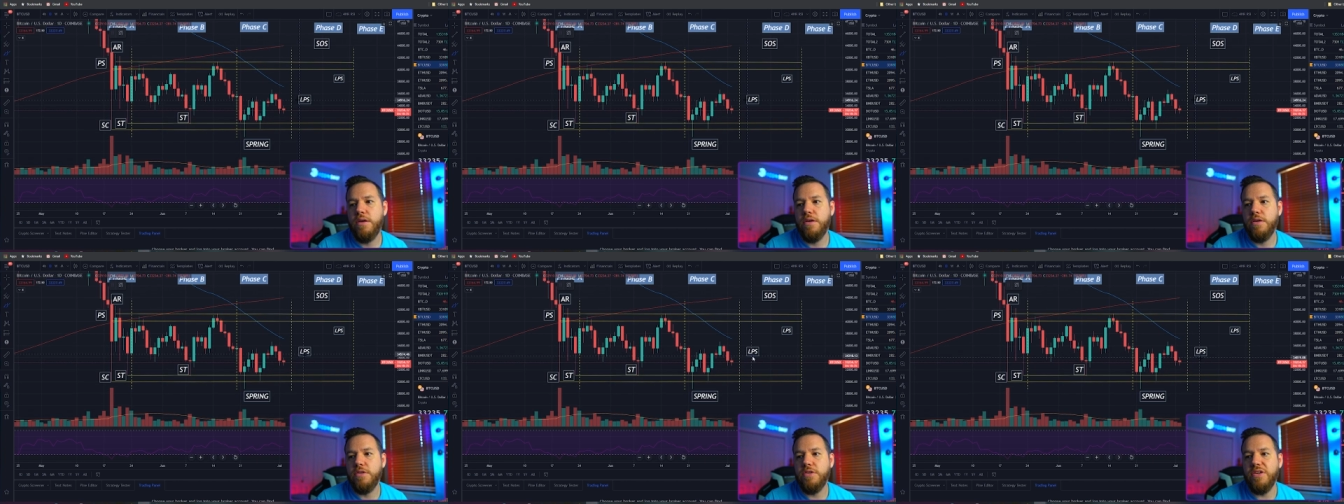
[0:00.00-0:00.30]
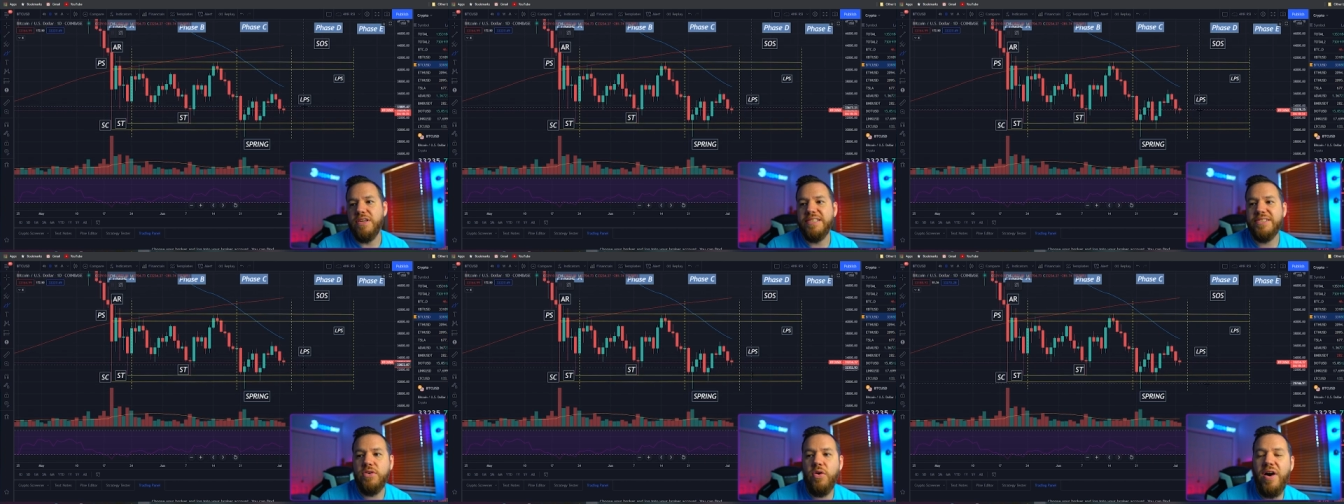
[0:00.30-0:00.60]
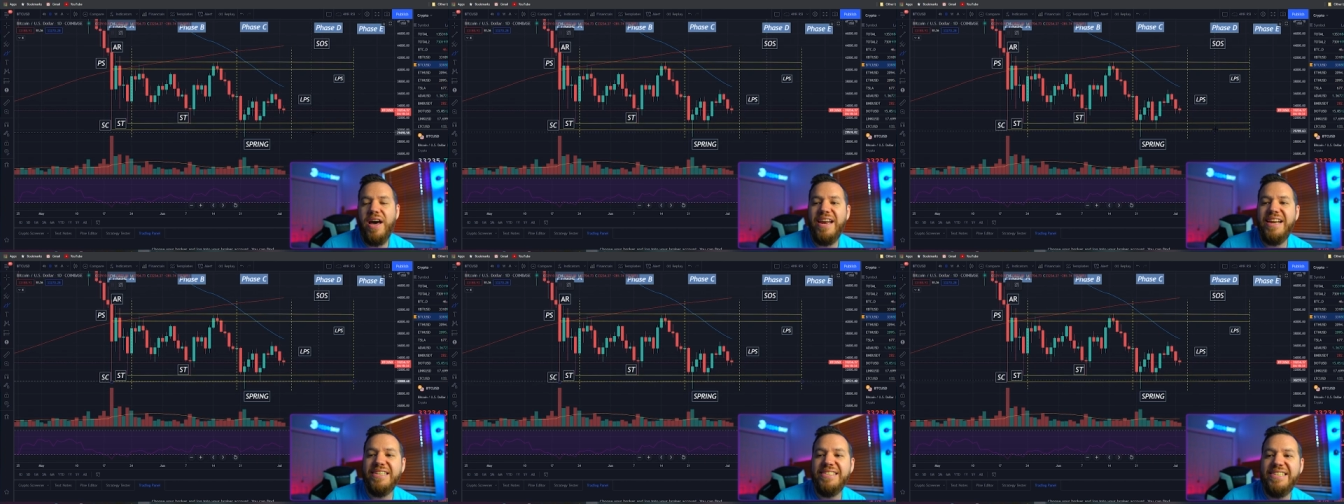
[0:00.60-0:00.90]
So let's go
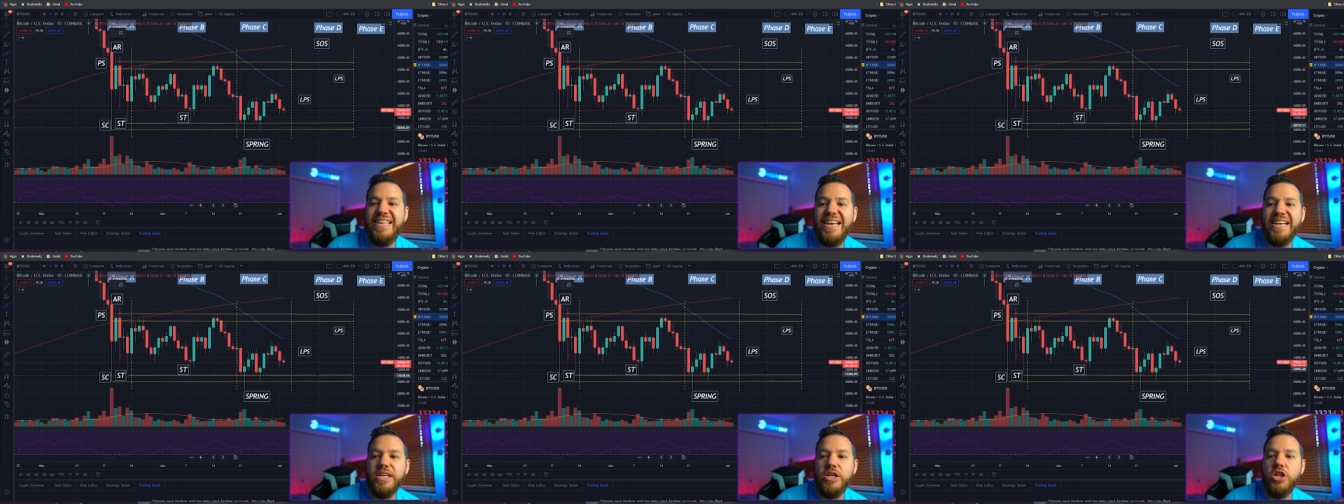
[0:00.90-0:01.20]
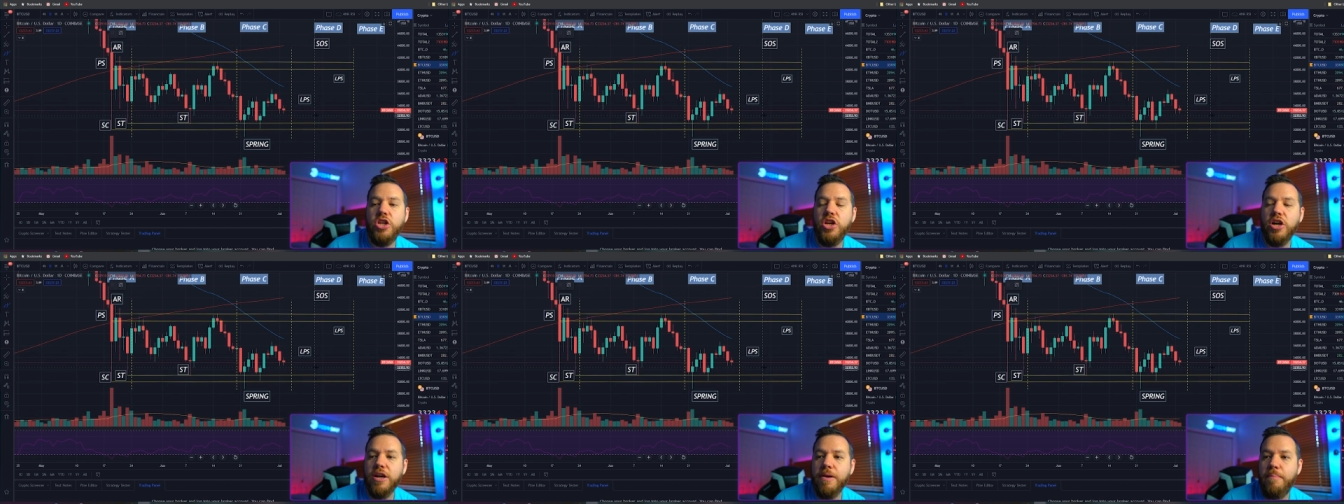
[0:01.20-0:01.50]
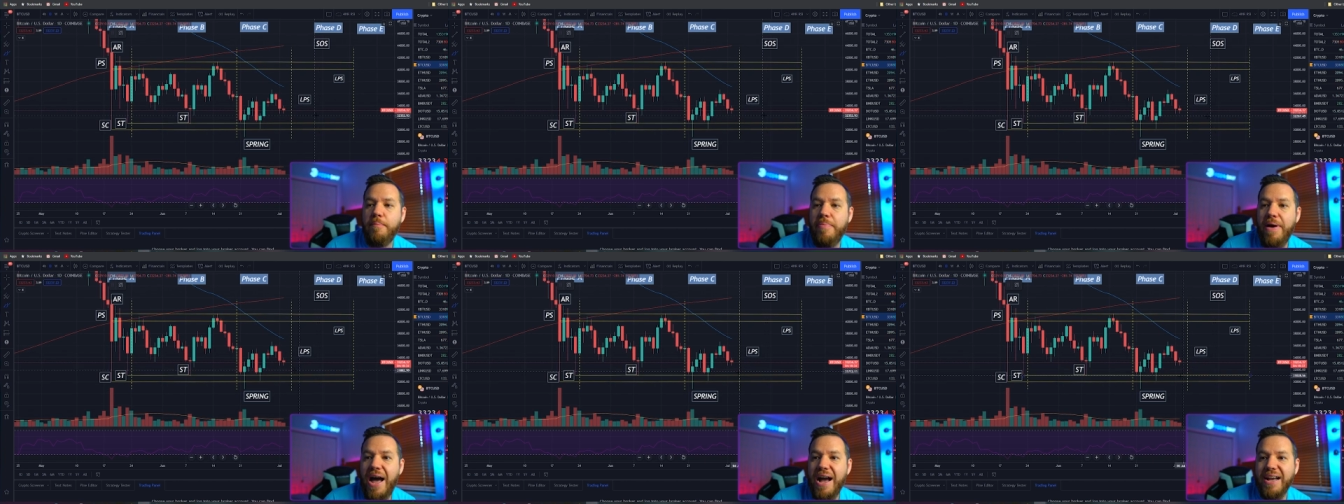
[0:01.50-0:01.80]
ahead and take a
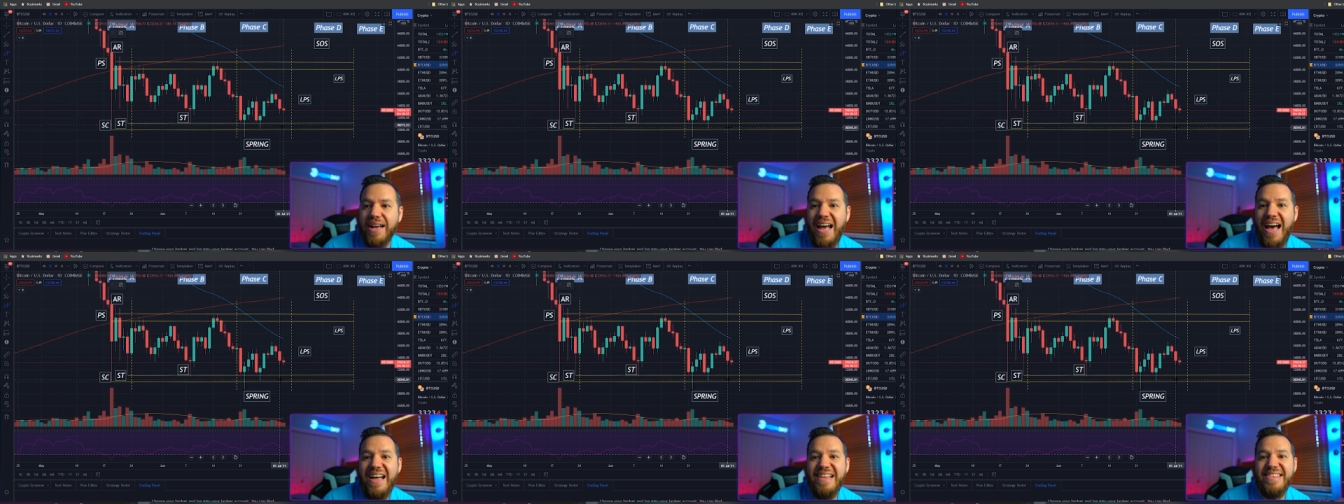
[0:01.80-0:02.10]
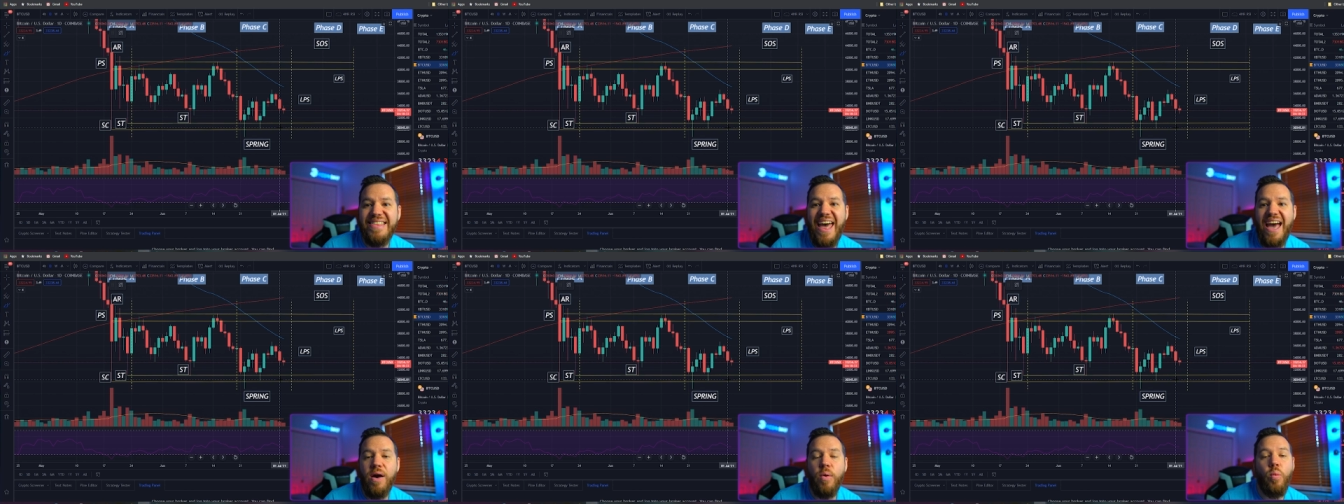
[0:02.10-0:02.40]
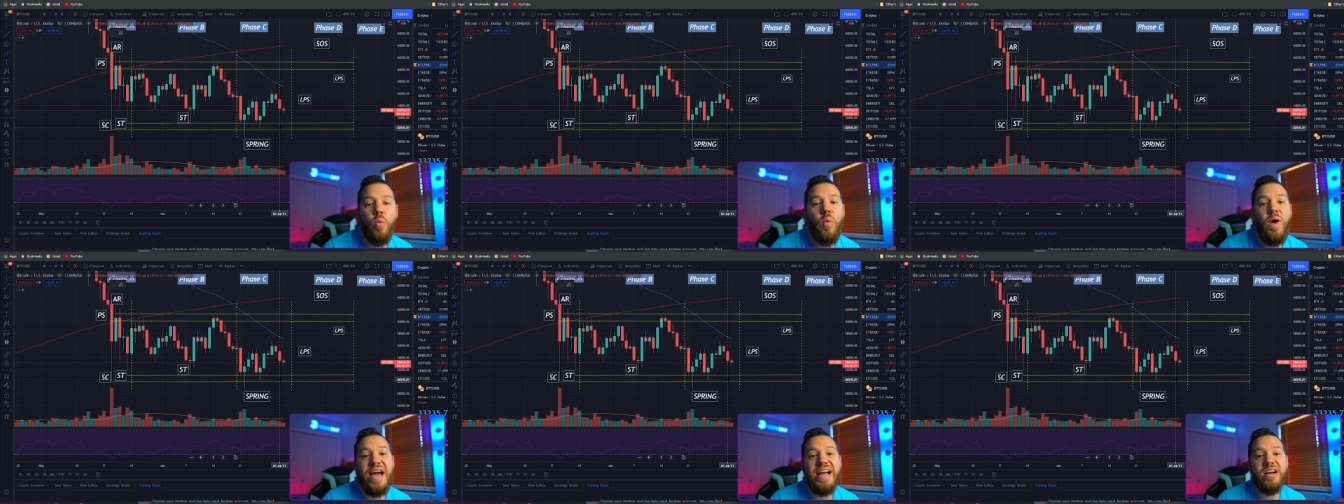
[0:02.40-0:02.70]
look back at that
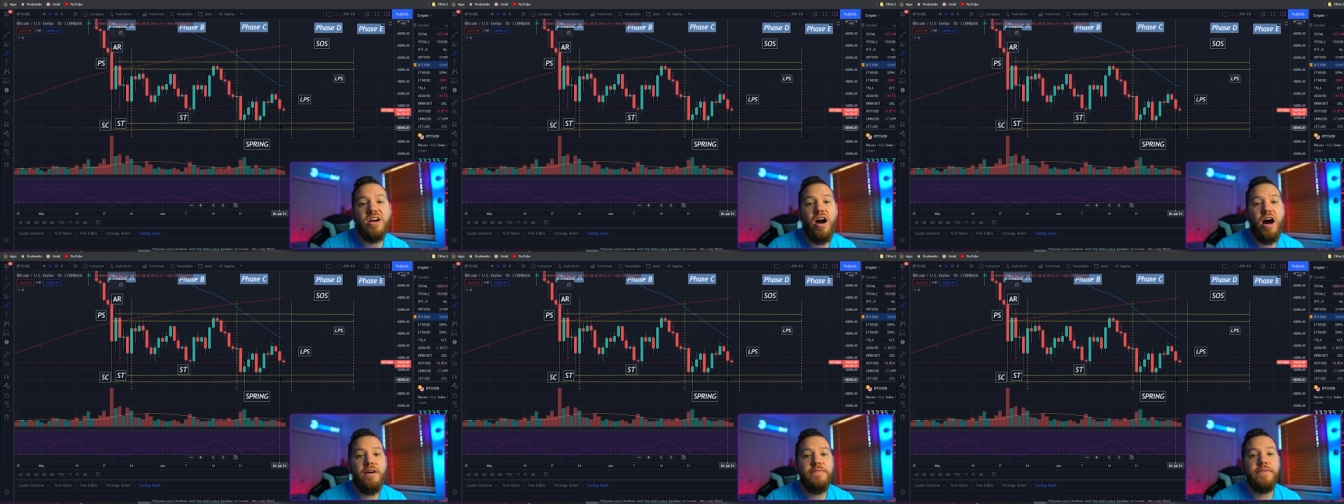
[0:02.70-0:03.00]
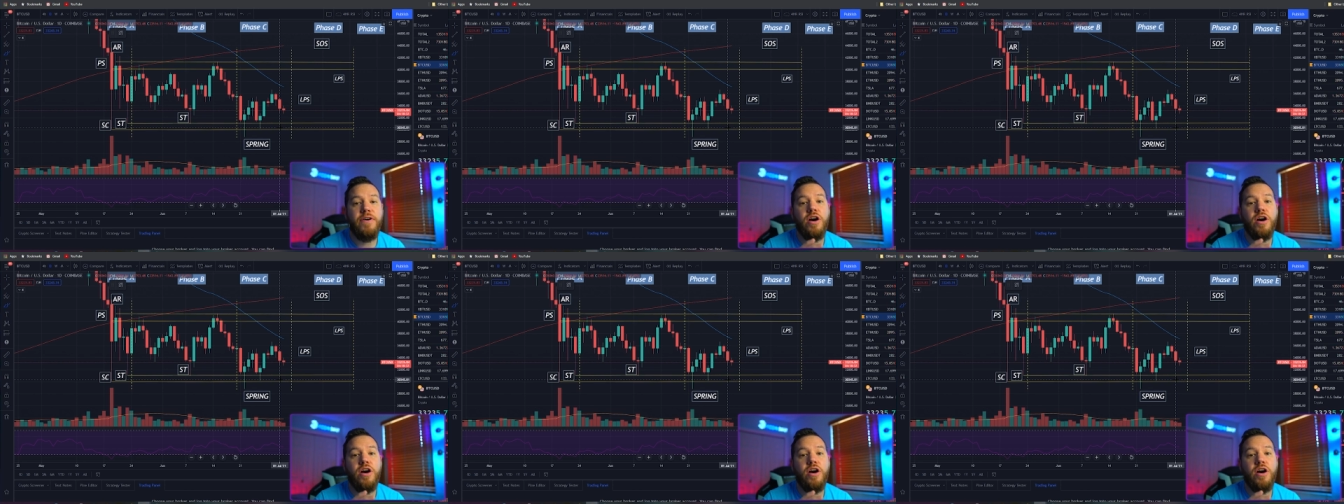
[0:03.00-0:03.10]
Wyckoff